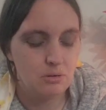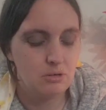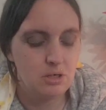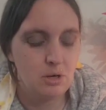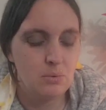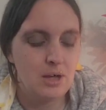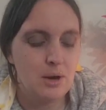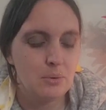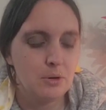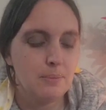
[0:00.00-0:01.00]
already know the
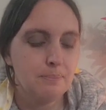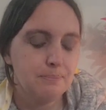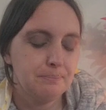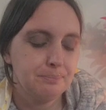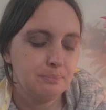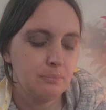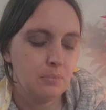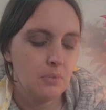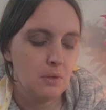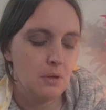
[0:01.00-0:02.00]
outcome
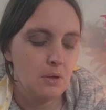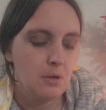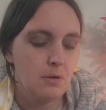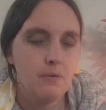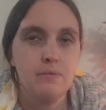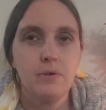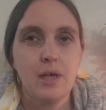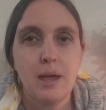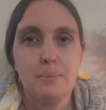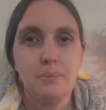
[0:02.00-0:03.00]
for
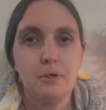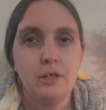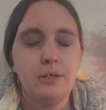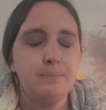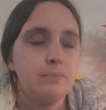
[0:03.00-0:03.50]
Cambry.